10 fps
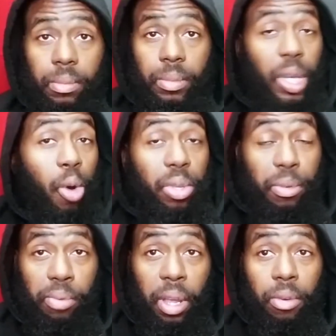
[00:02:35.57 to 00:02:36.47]
Go with the
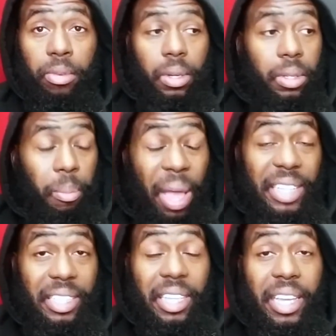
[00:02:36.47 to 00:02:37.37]
flow. The
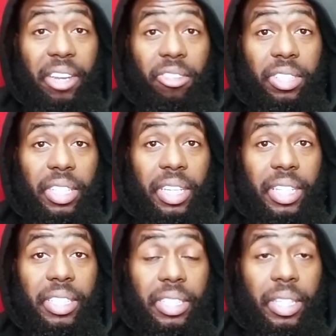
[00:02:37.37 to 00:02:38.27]
masculine energy
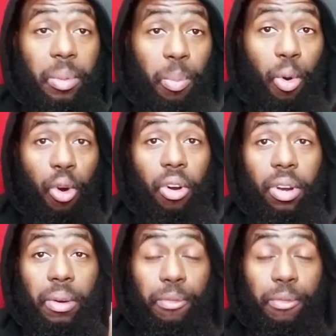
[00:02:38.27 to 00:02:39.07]
is more